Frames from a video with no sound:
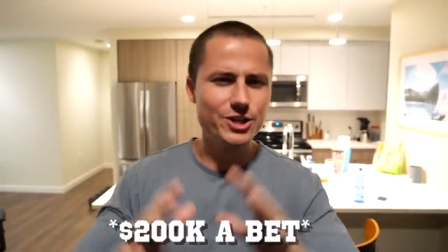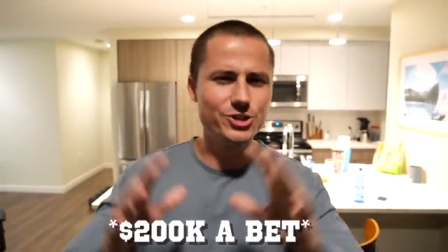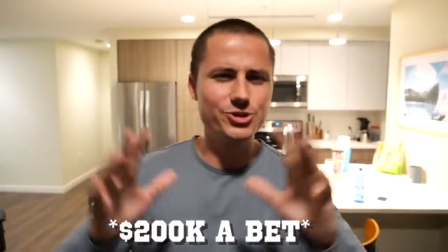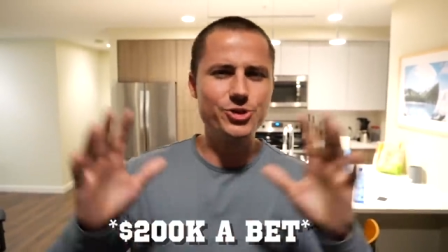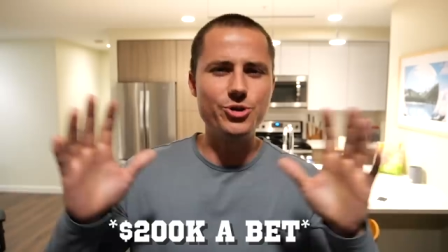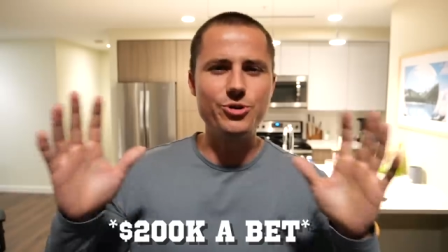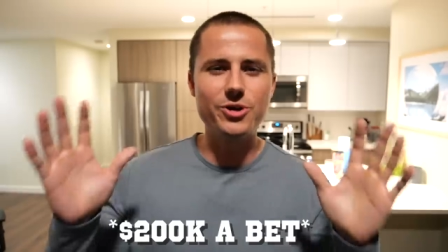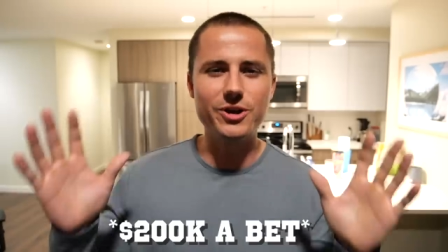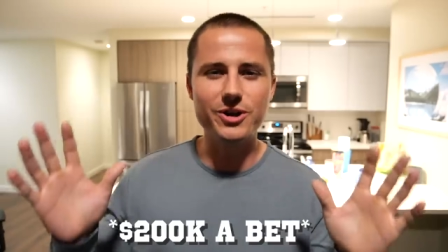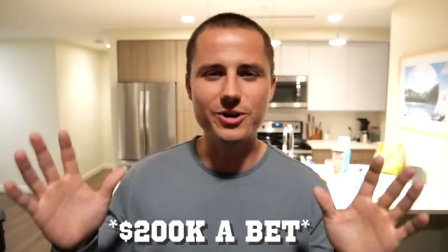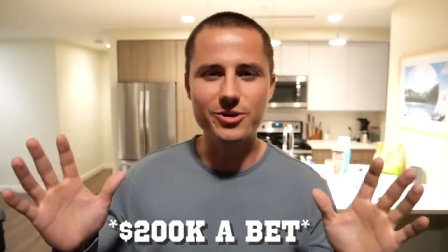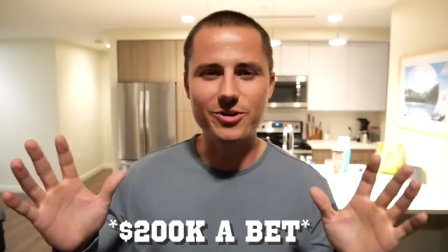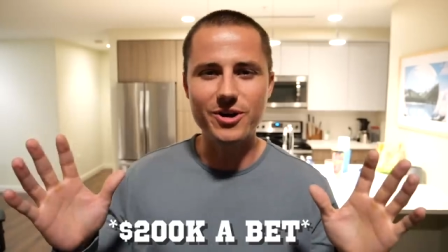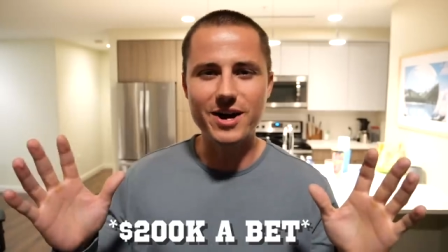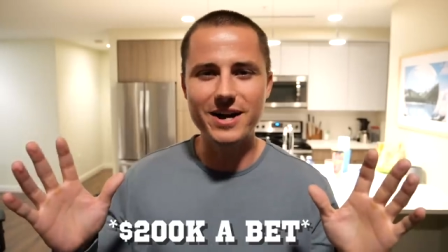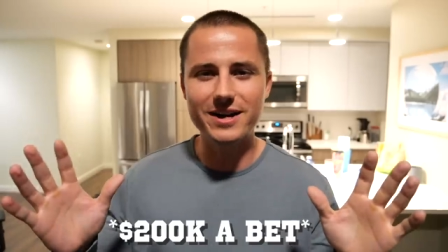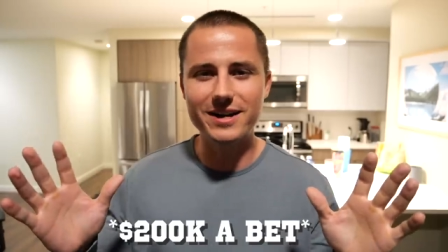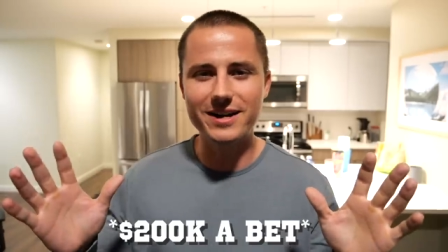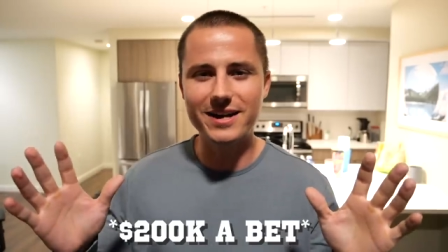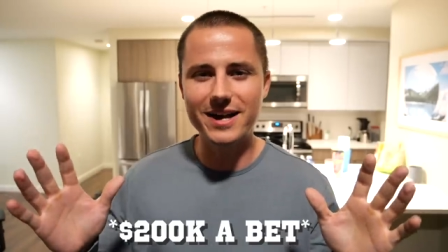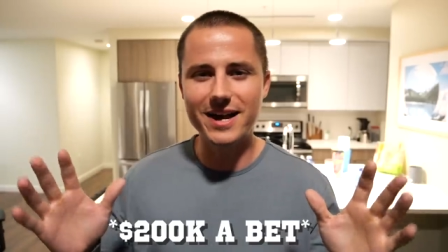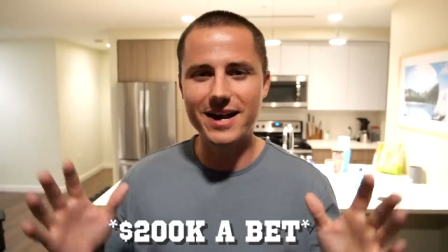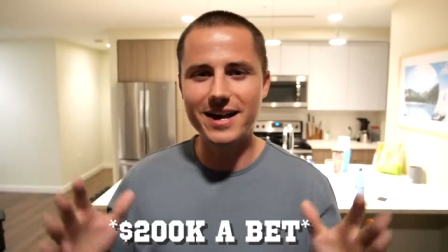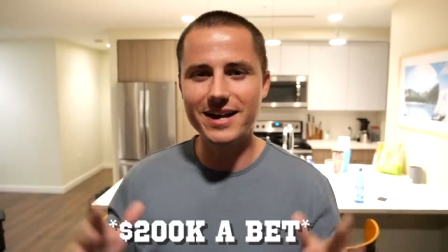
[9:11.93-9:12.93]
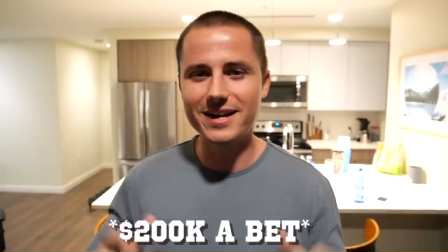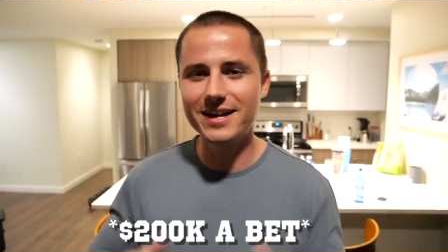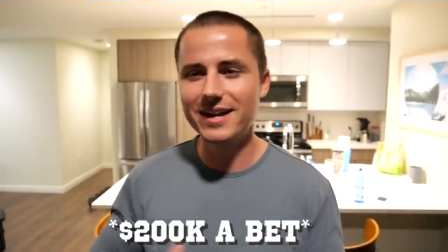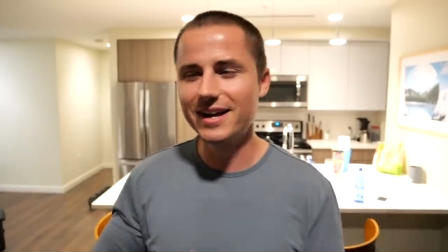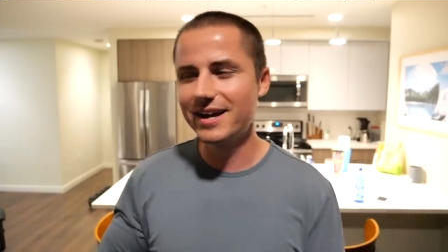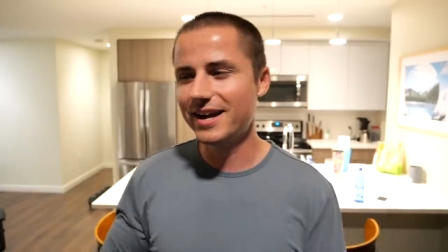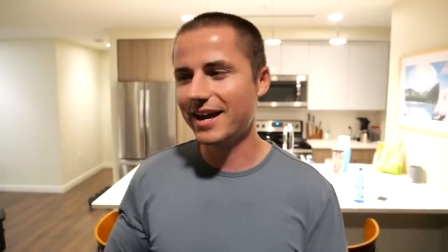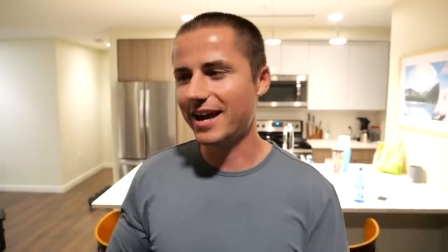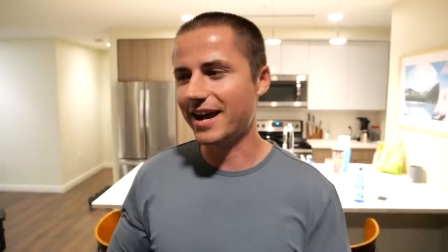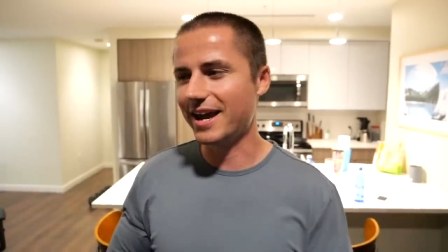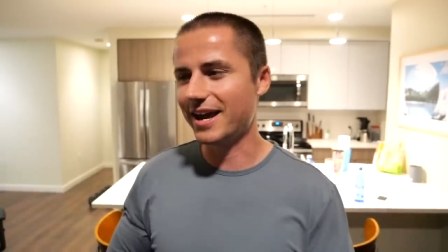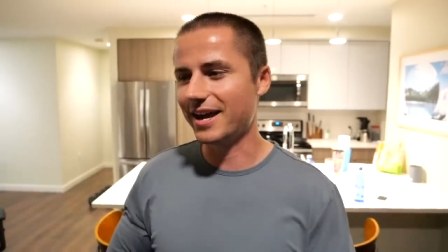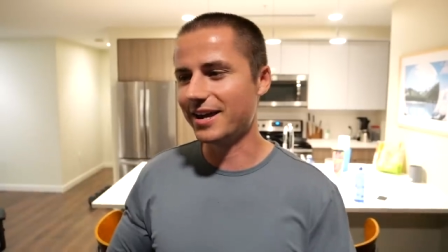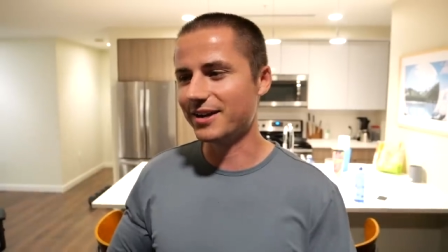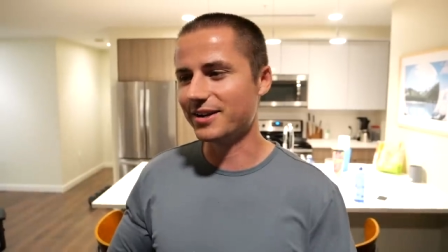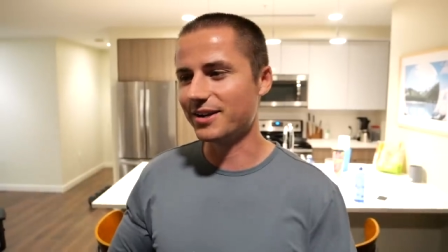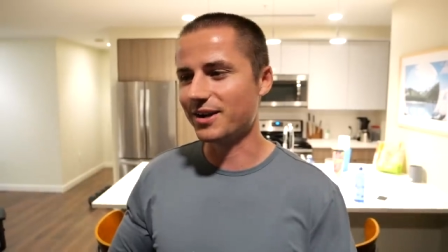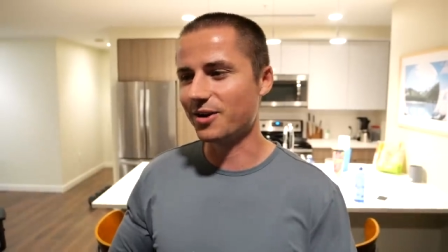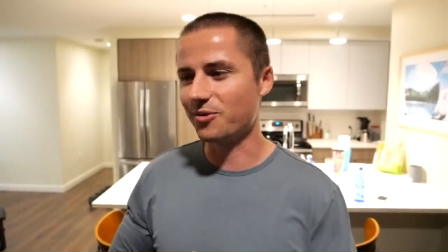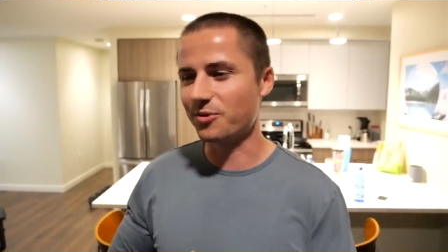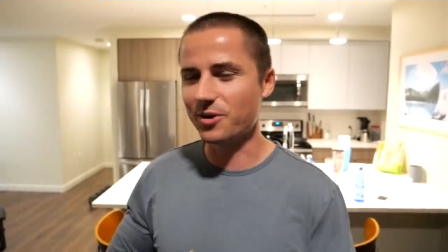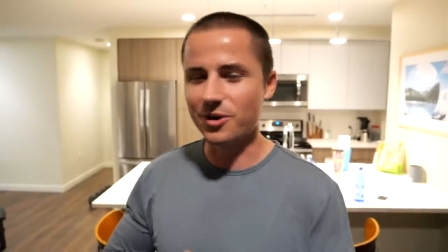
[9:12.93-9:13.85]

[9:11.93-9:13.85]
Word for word: 200 grand a day, and uh,